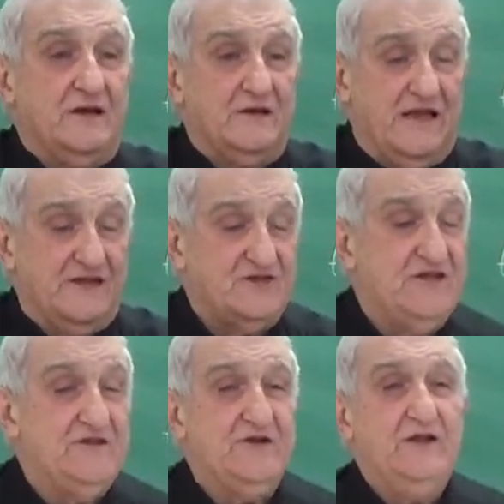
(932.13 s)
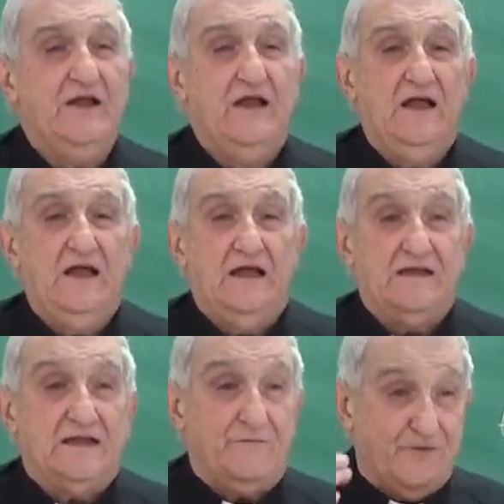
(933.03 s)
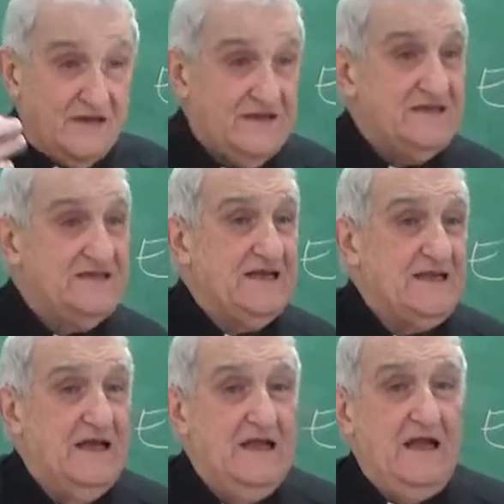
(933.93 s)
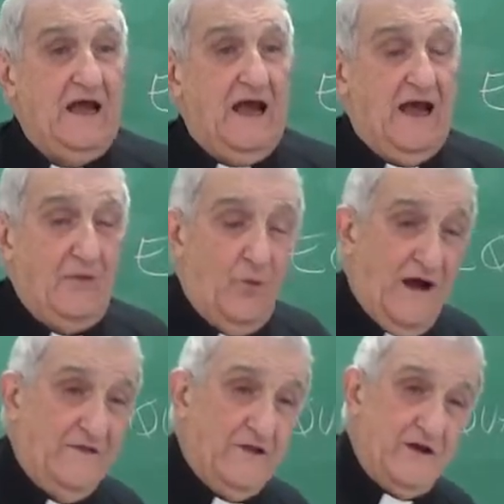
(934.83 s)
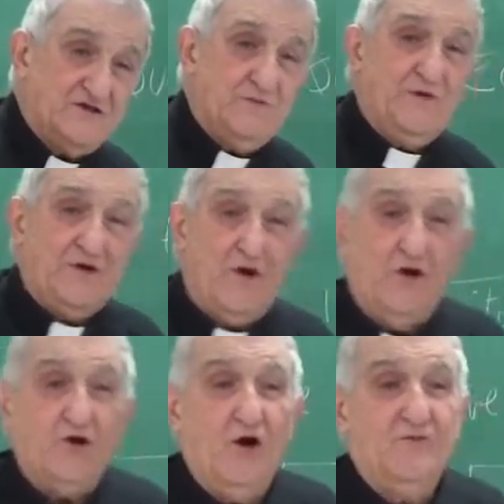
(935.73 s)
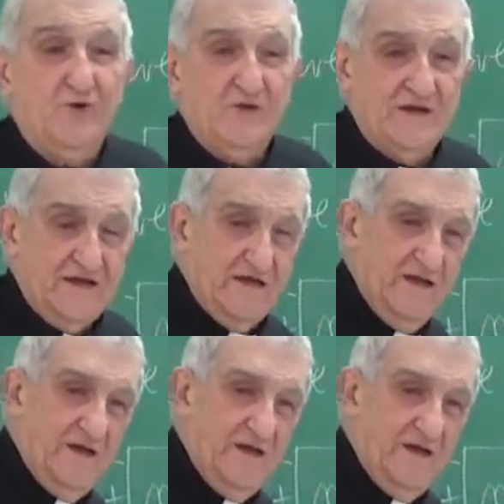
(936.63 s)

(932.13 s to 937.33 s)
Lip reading: their children, they practice that. And when the superior or community,